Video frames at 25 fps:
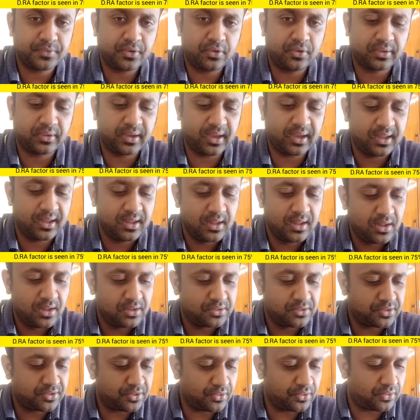Okay,
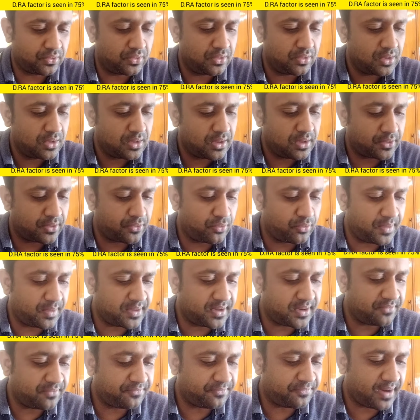so
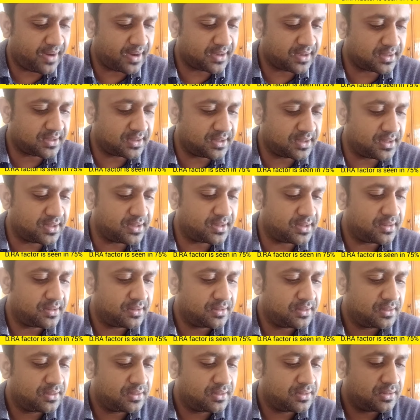rheumatoid
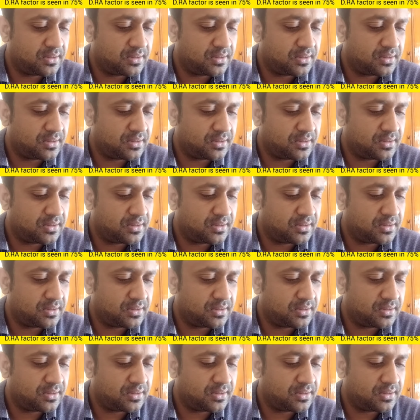factor